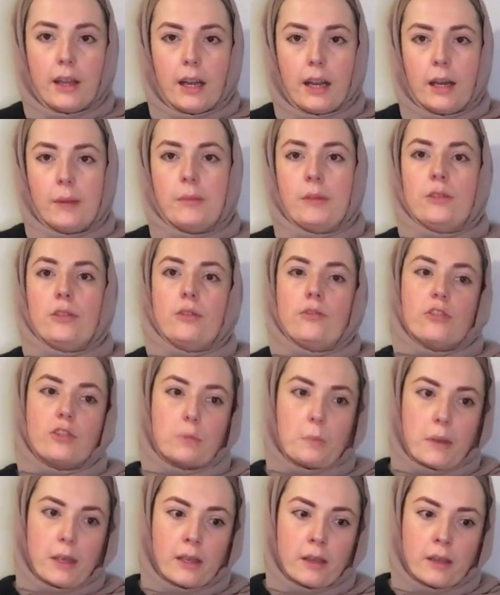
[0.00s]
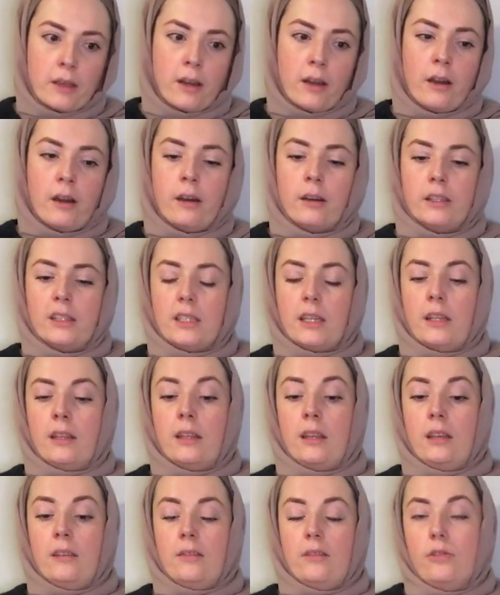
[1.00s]
You don't just pick a card and
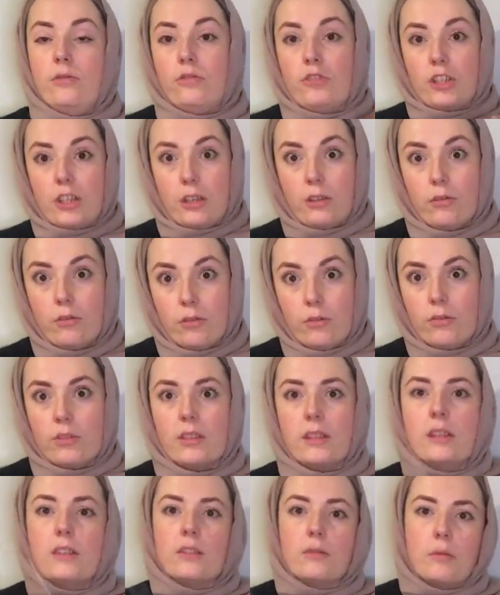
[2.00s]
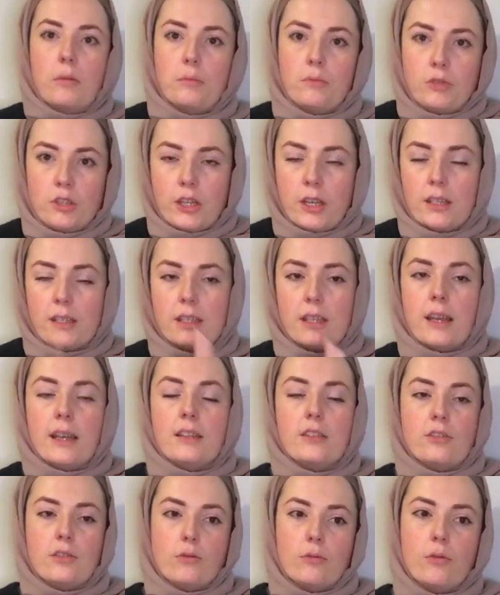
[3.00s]
then you share yours and then someone shares
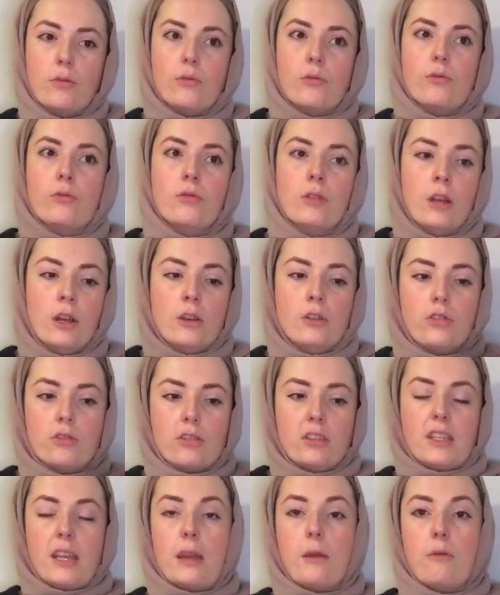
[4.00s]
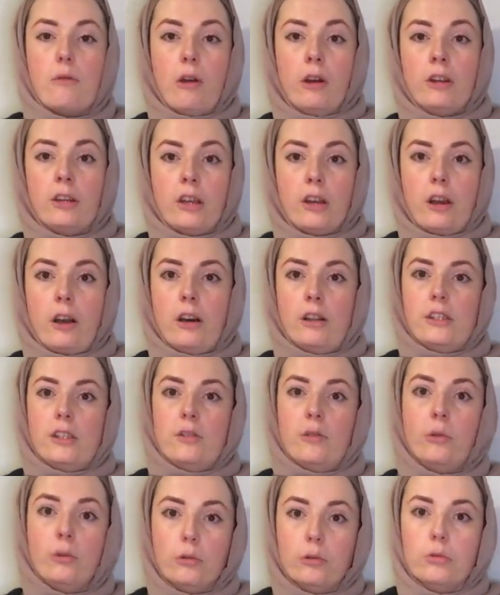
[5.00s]
theirs. You all sort of take one card and
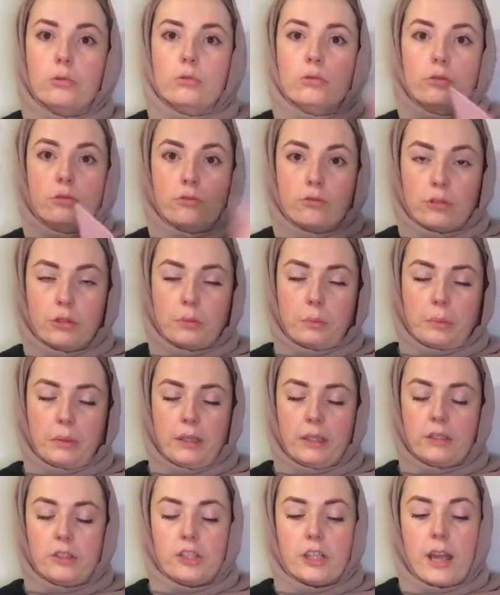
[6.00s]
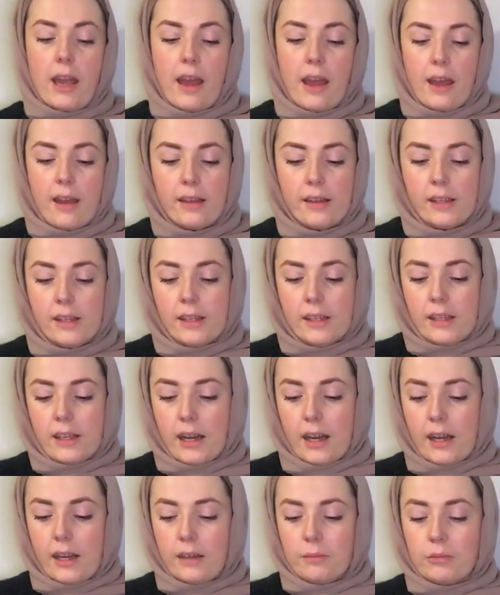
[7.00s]
all grouply share.
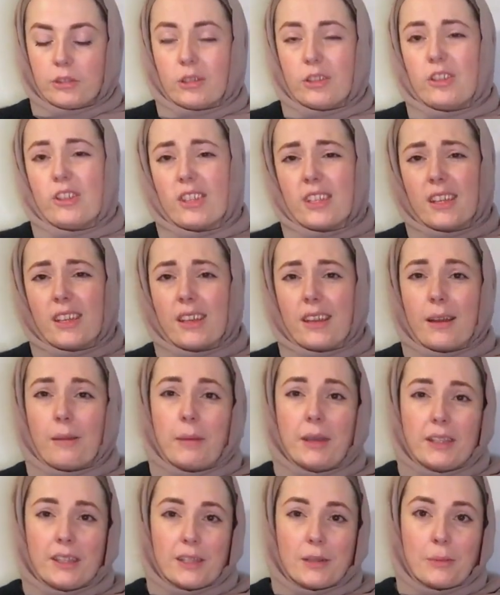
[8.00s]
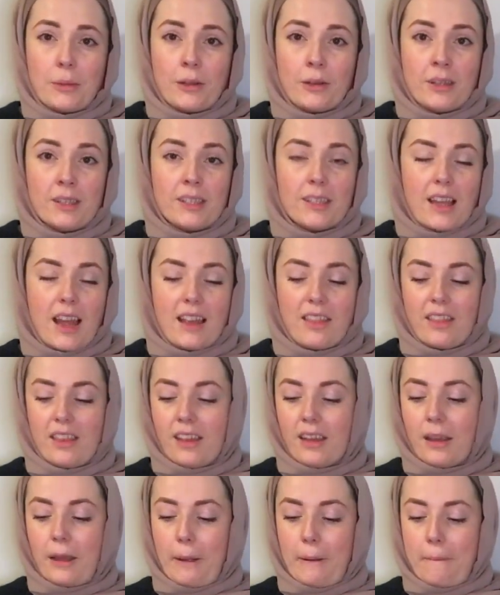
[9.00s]
So I just think, to be honest, I
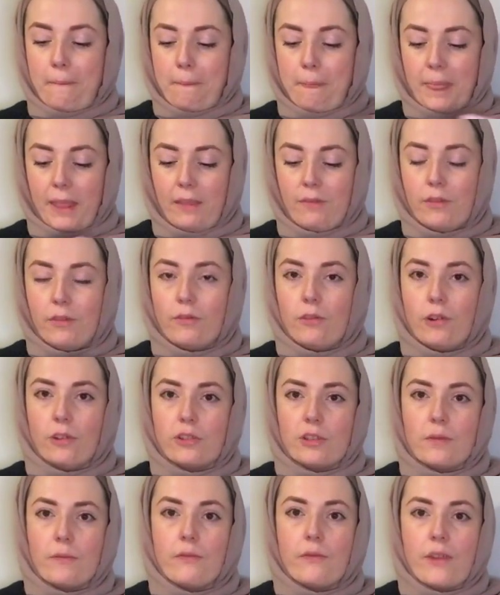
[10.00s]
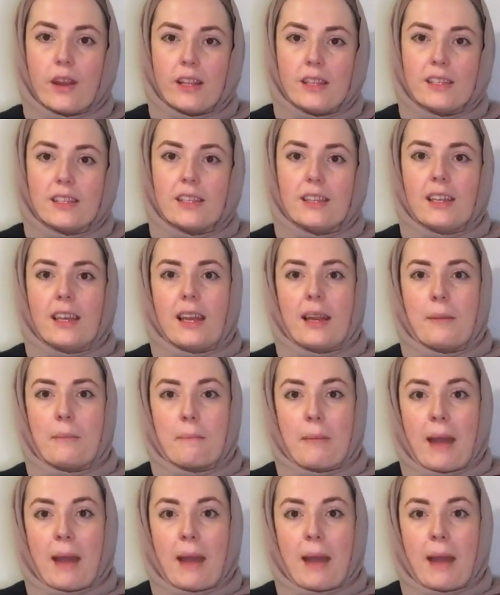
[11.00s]
think if you've got some friends that are getting